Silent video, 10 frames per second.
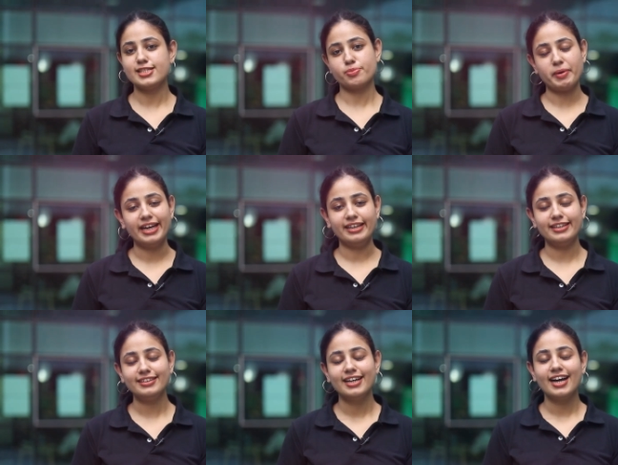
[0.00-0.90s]

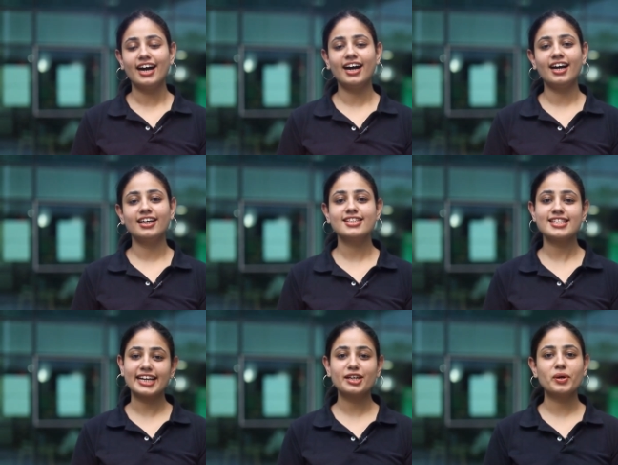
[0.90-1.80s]
inspiring. Uh, the
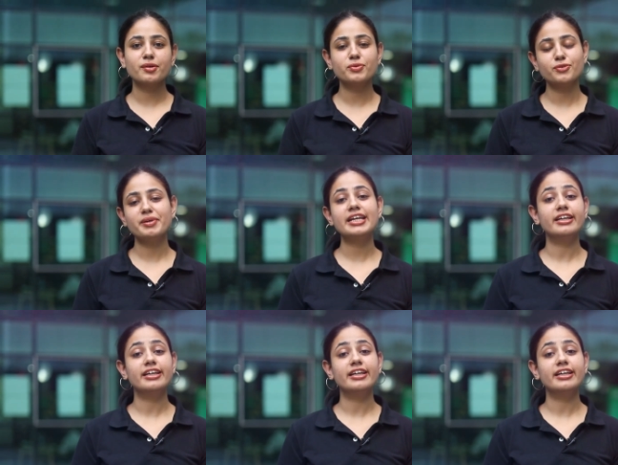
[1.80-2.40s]
second one would be